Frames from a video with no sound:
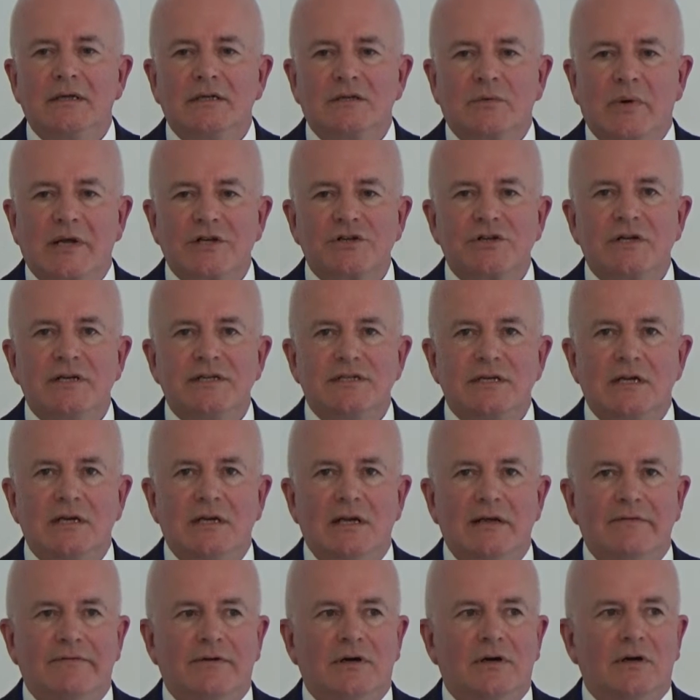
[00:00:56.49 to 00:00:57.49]
to actually
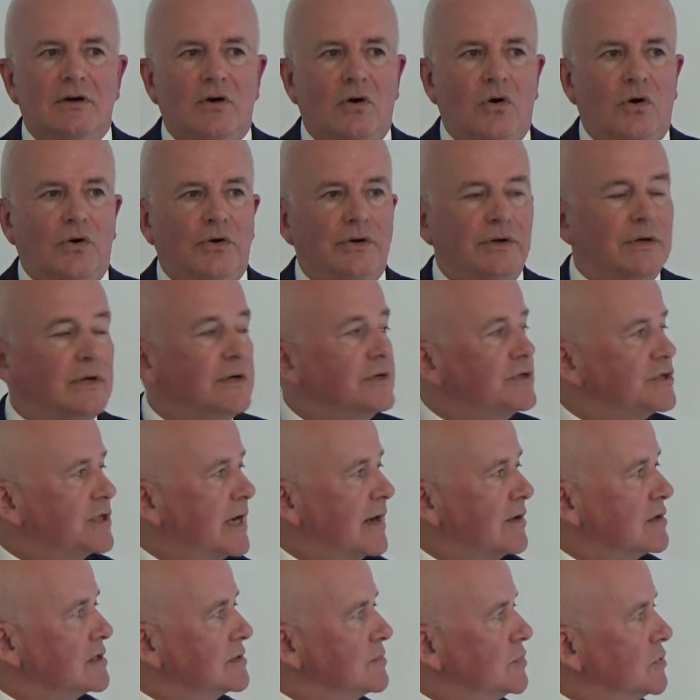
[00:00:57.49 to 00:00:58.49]
deliver on
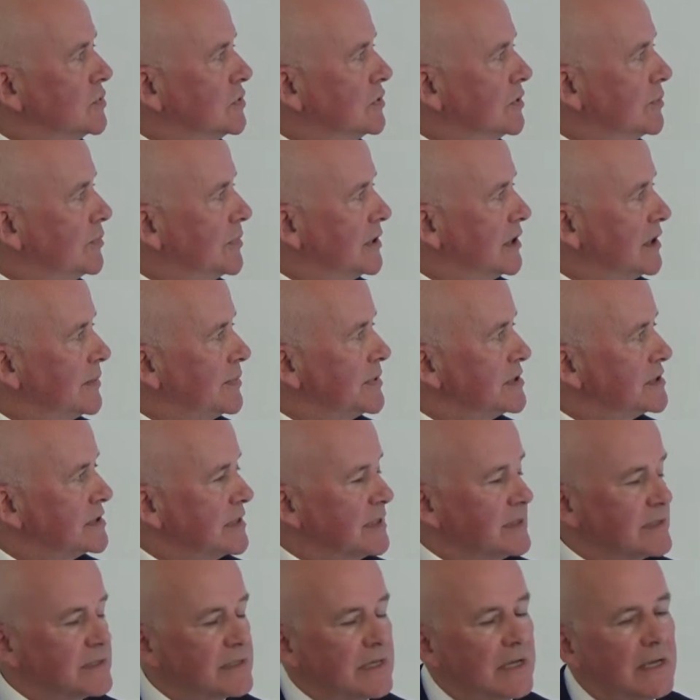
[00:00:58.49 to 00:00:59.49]
charitable
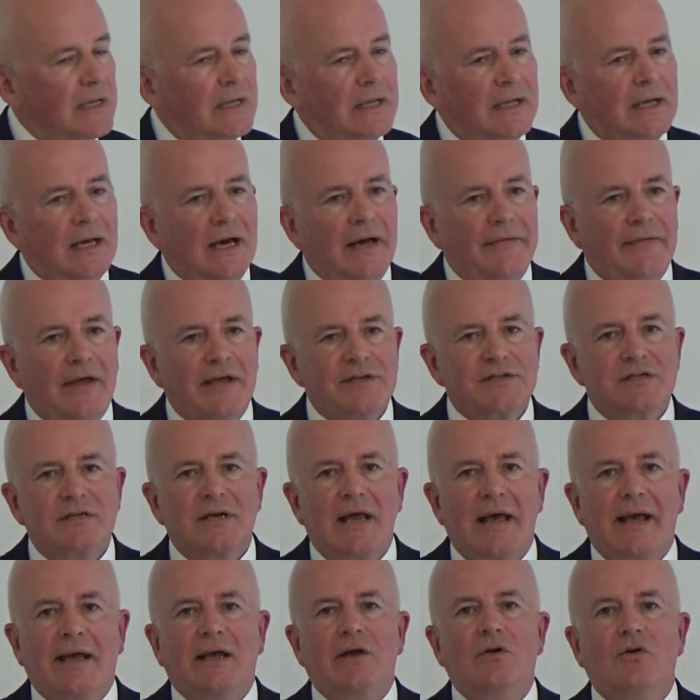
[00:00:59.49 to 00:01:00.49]
purposes. And that's
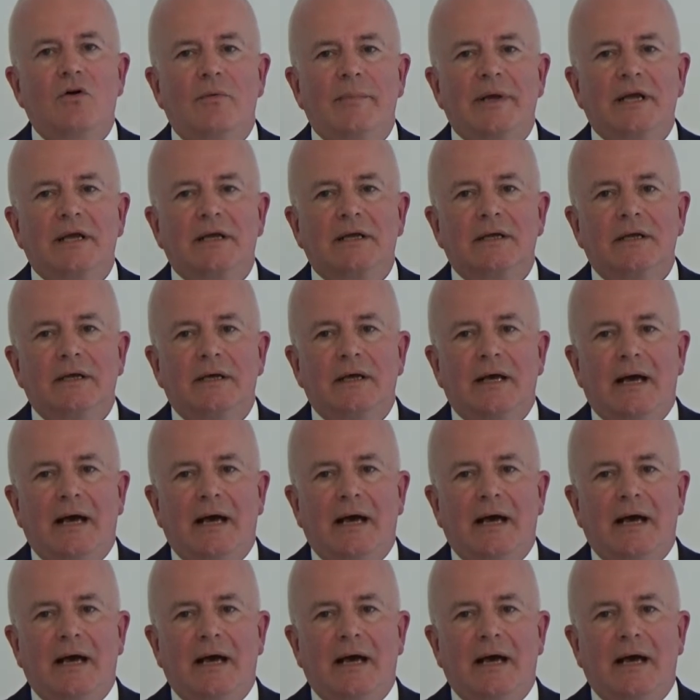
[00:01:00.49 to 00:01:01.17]
an economic